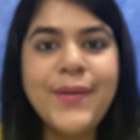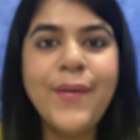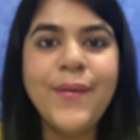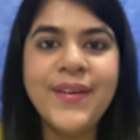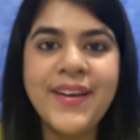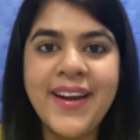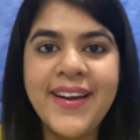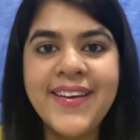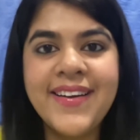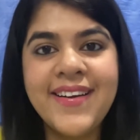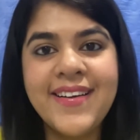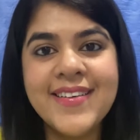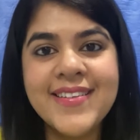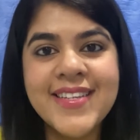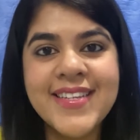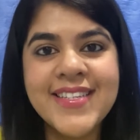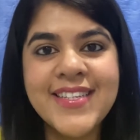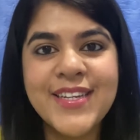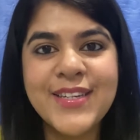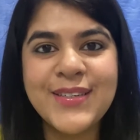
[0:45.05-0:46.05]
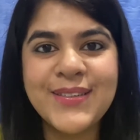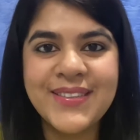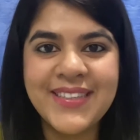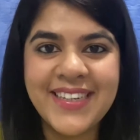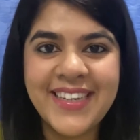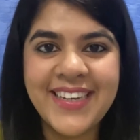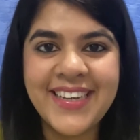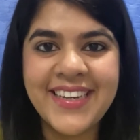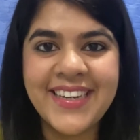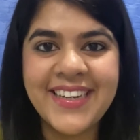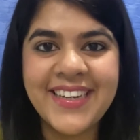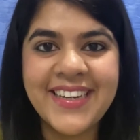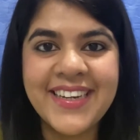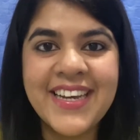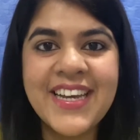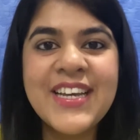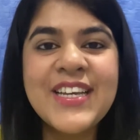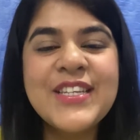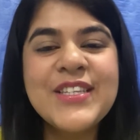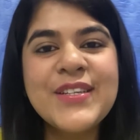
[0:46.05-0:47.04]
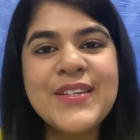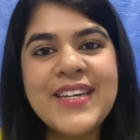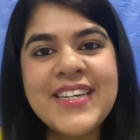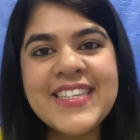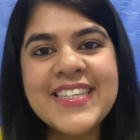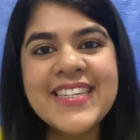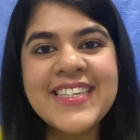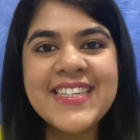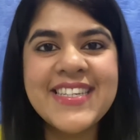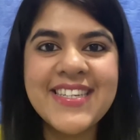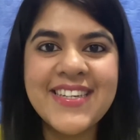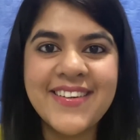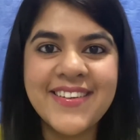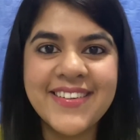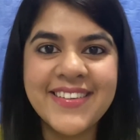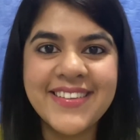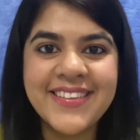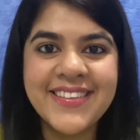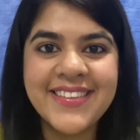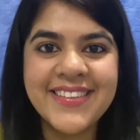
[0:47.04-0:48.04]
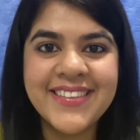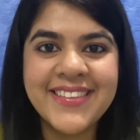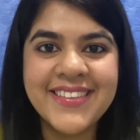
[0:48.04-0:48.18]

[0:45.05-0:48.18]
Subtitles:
online classes that you're taking. So let's get started.